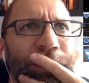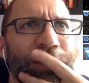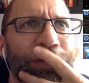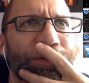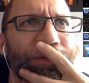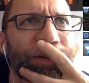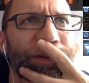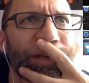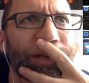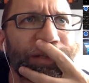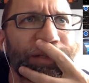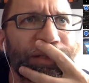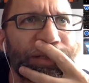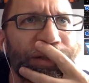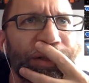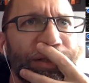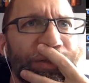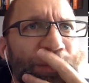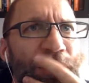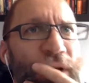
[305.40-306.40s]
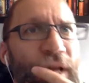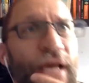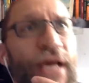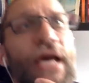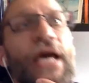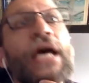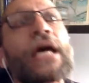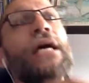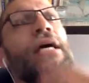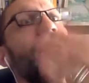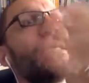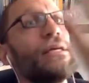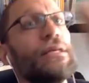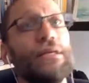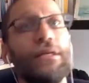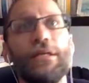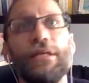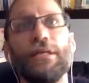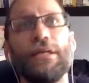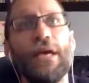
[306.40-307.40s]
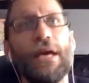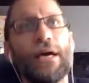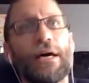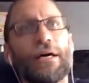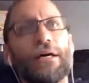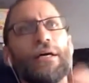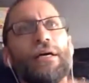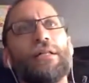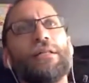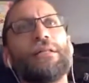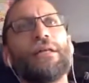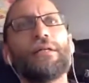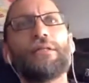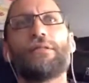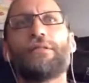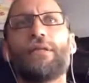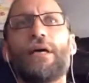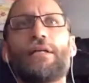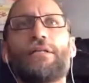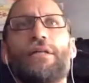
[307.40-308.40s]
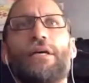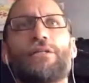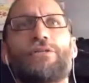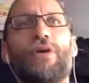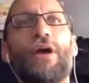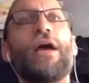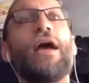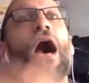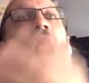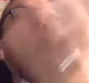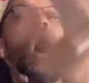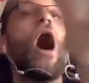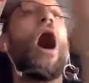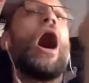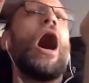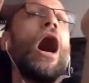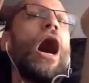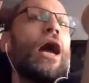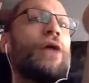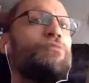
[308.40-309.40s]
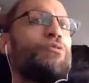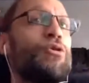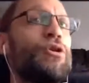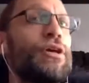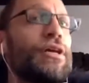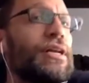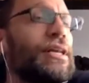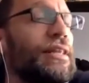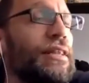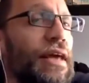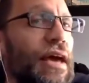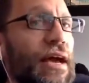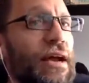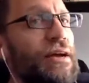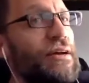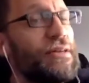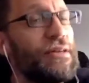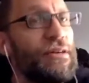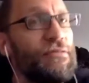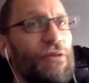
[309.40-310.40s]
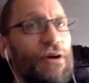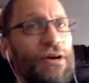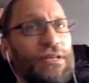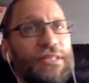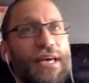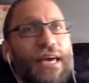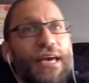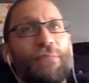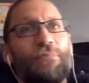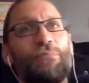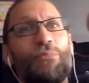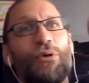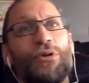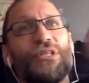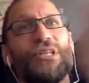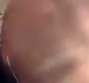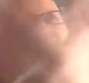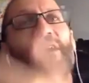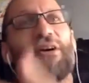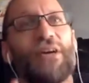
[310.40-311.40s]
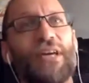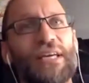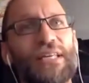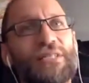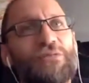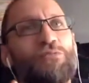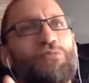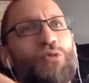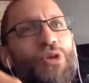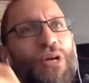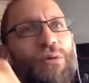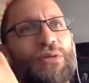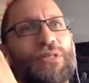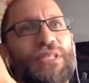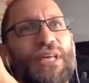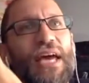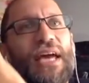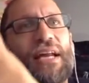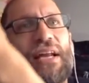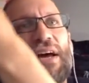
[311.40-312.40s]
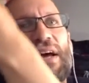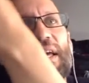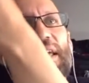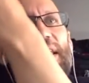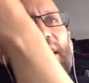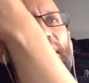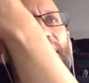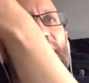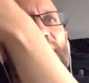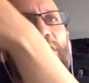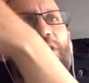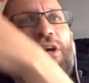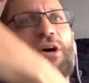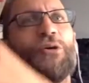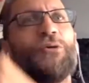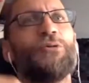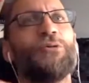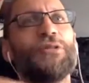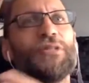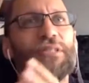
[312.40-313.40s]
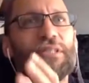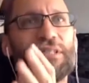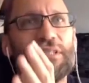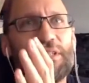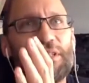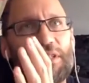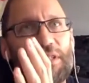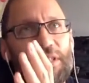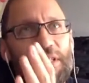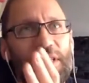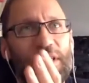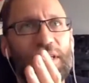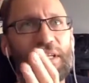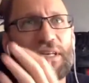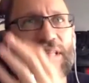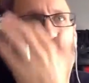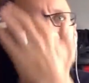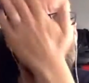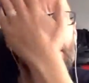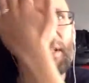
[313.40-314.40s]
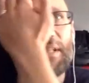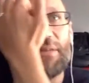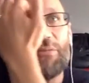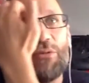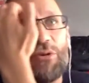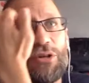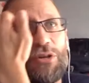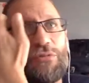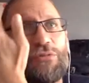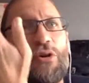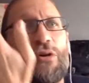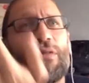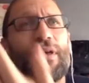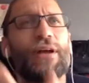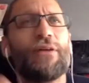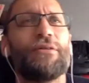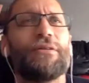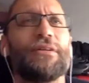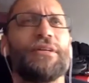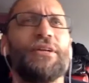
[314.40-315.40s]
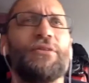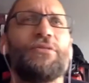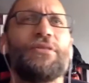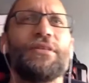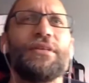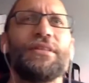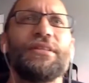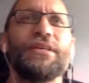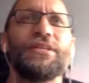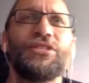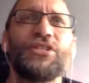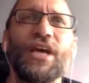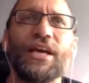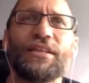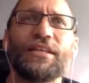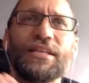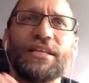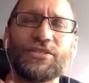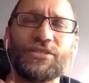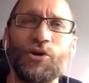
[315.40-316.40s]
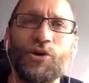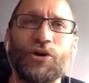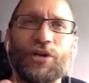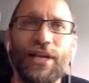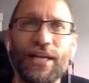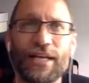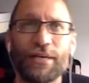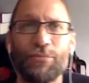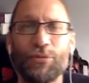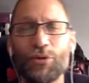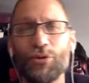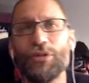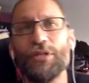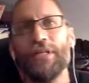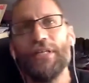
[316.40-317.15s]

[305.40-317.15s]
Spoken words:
Fantastic. So that's working. Yeah, that's great. Ironically, there, if I dare point it out, is what I was saying. Like, you know, what you've got there. You know, the check that it's not clickable.